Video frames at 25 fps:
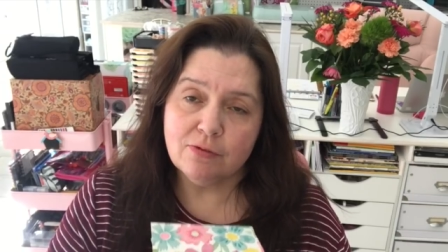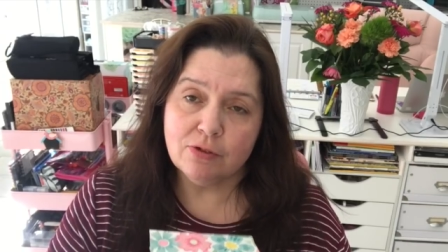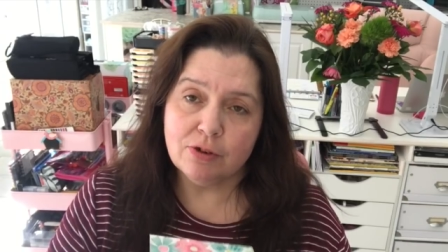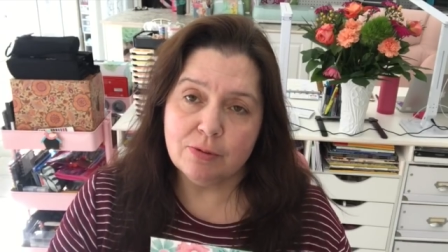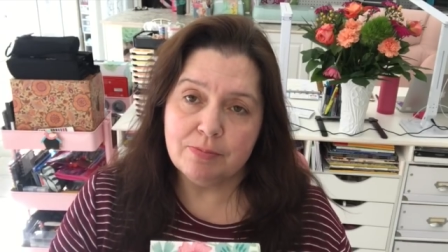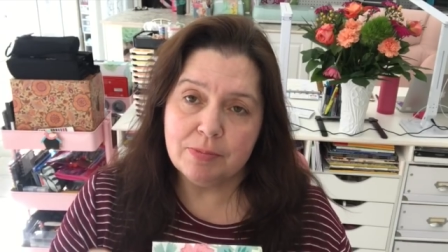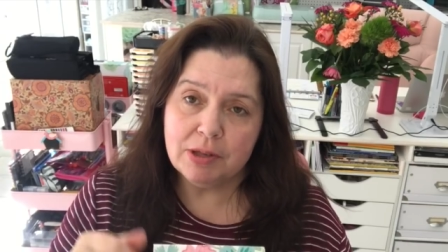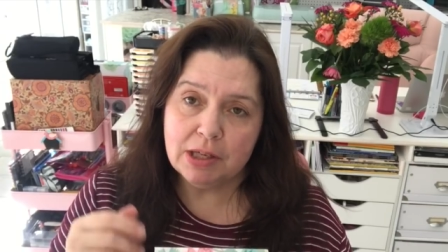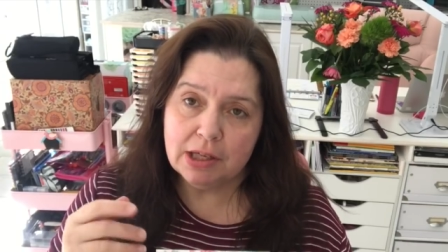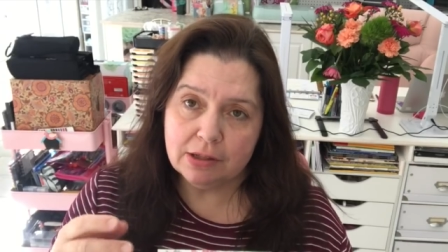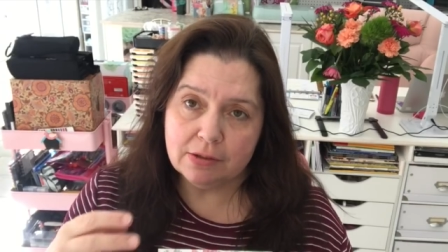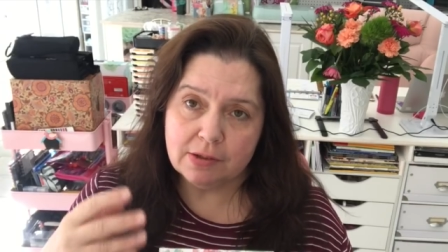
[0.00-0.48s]

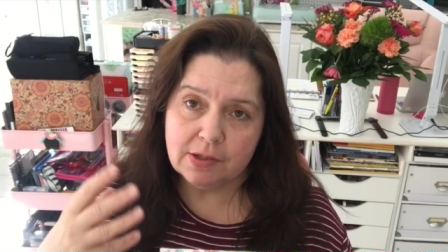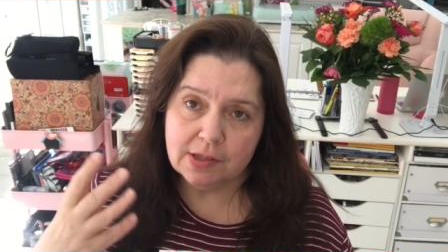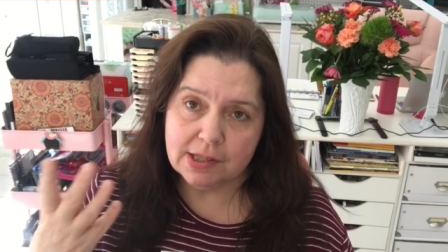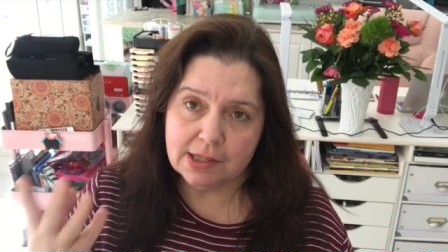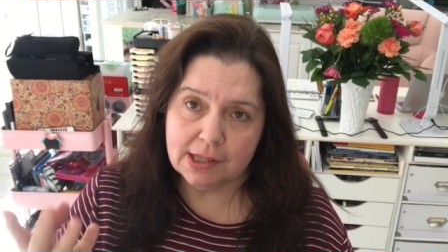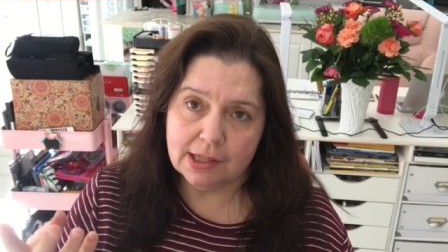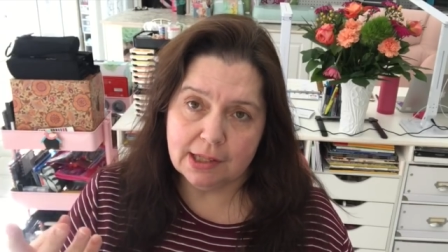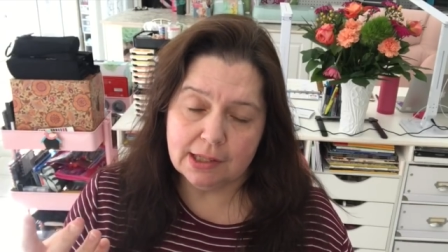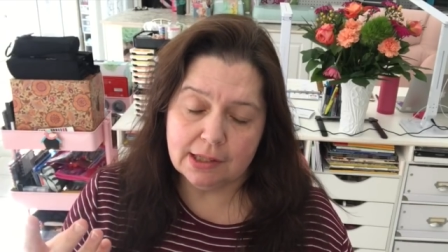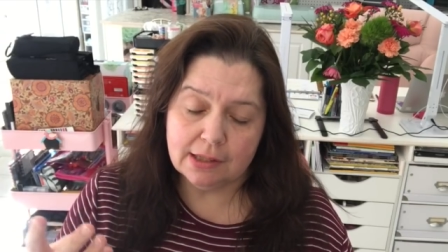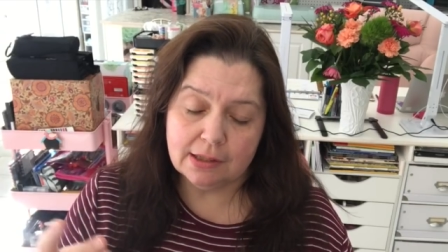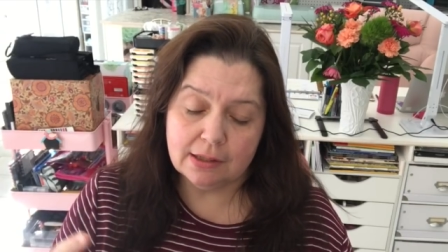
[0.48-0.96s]
for
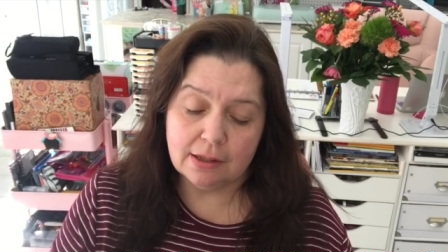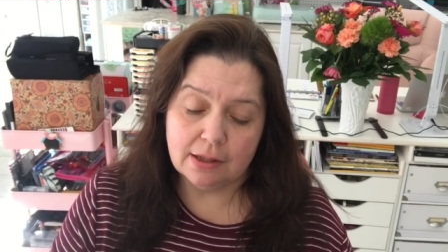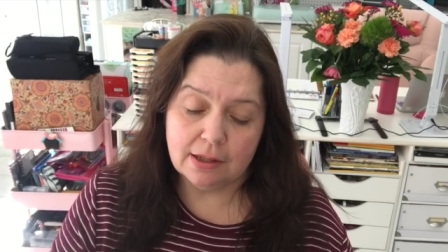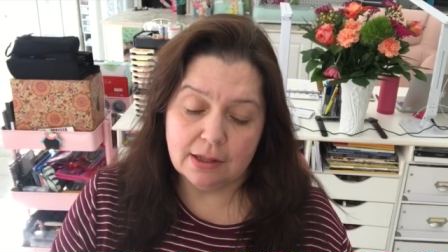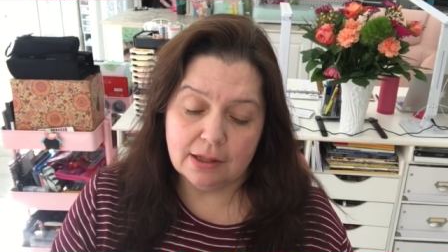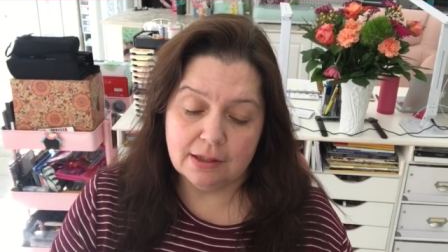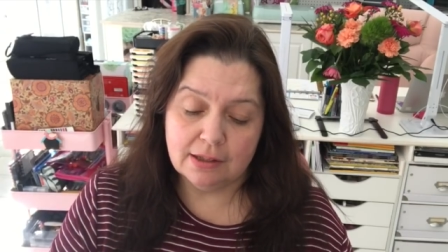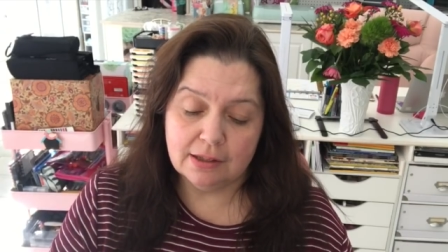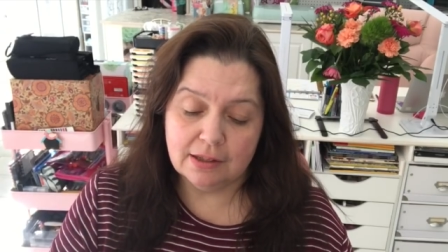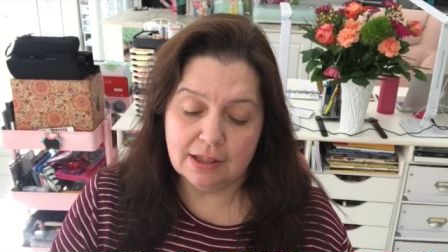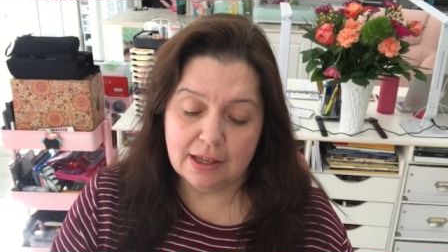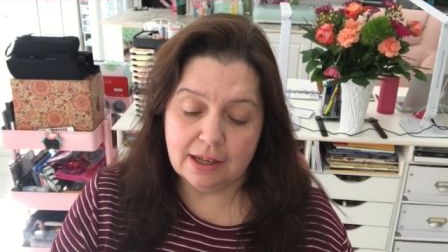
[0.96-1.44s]
meals,
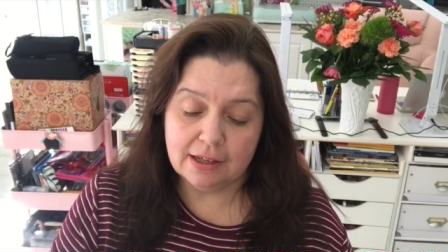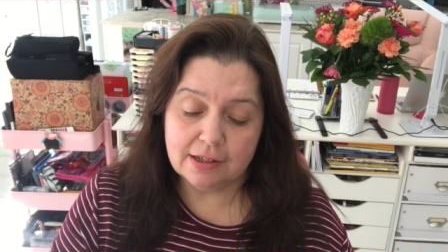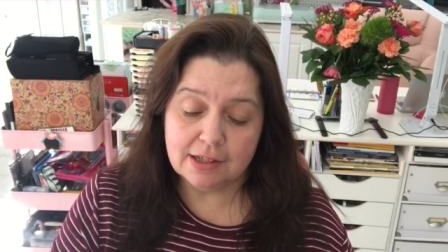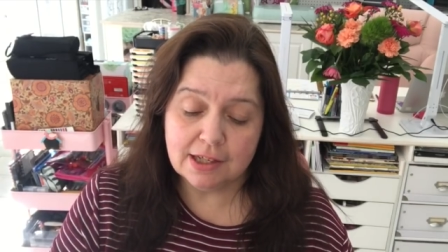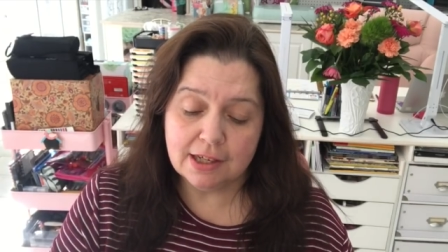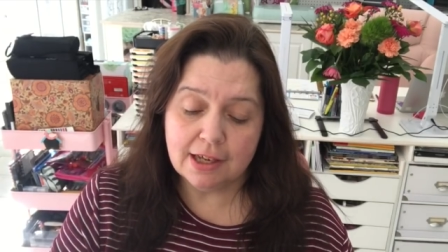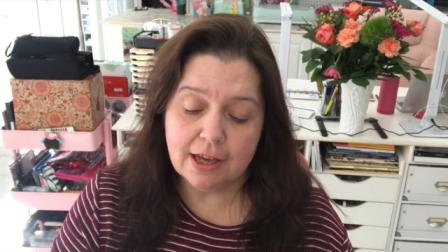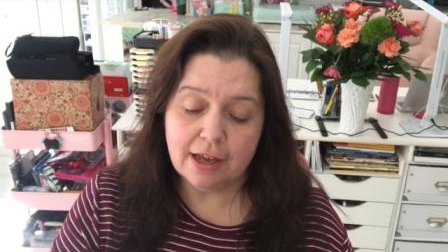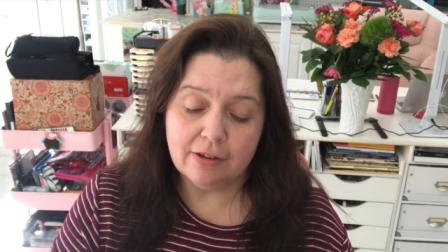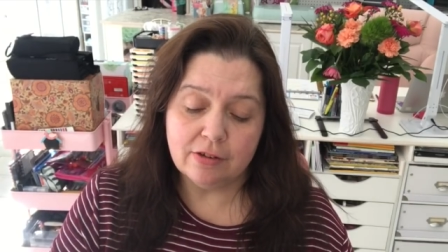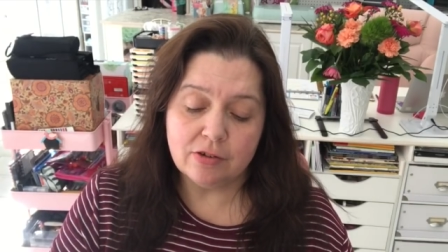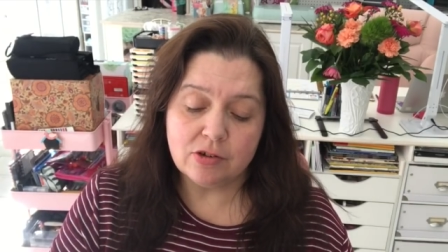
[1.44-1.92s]
and
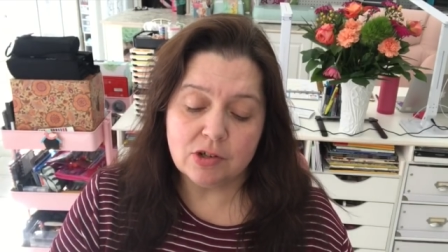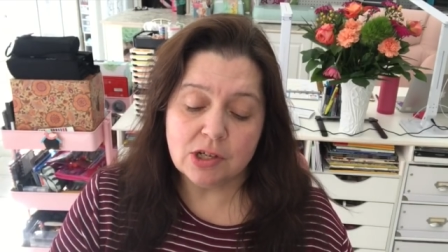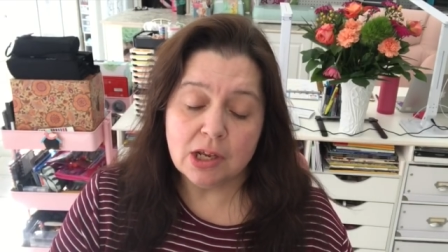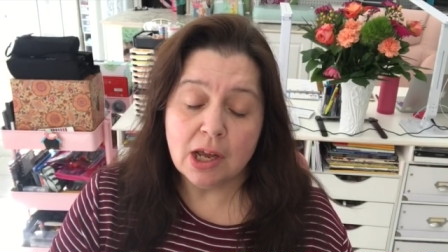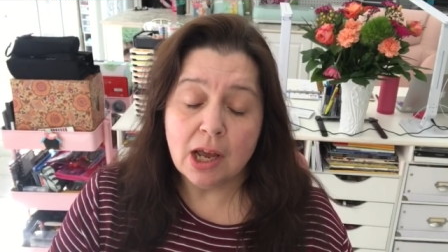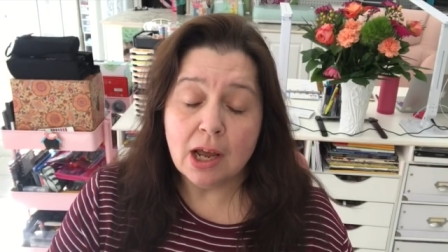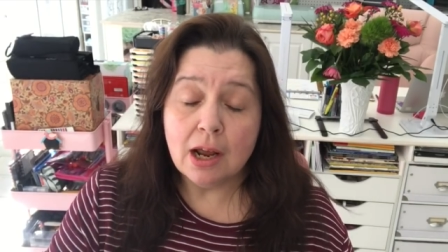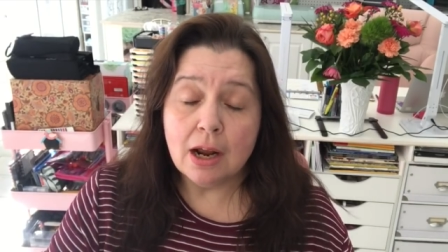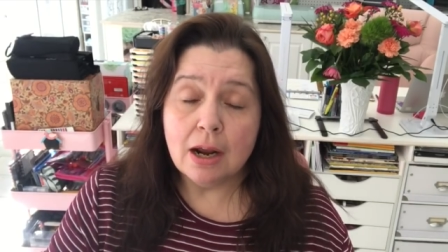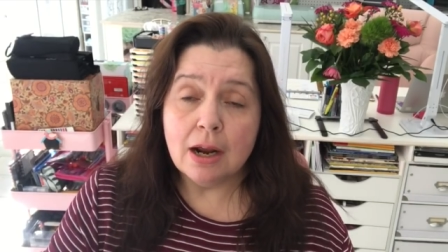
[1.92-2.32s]
get-togethers.